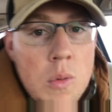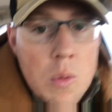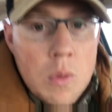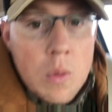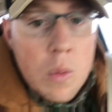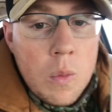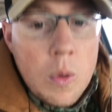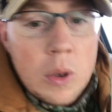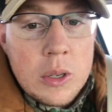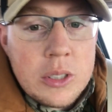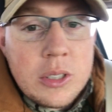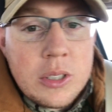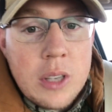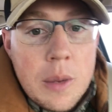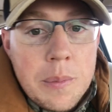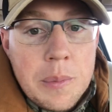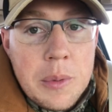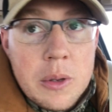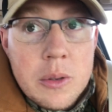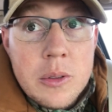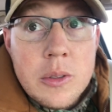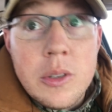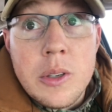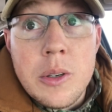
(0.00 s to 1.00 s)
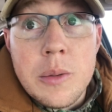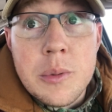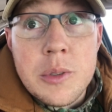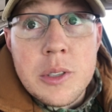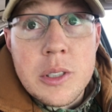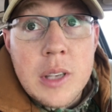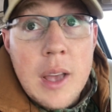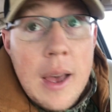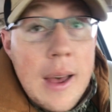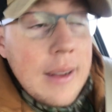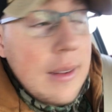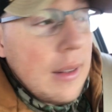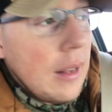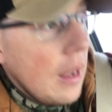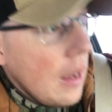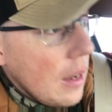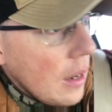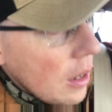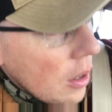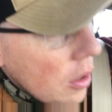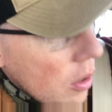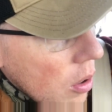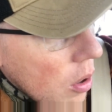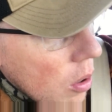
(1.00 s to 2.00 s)
What's up, YouTube? Scott Lett
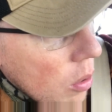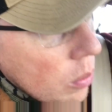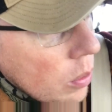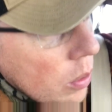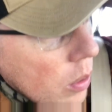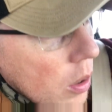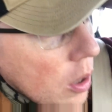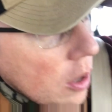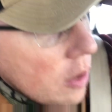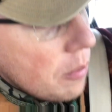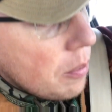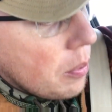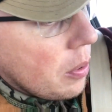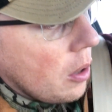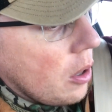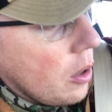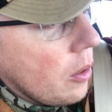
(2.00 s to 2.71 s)
here, owner of Pro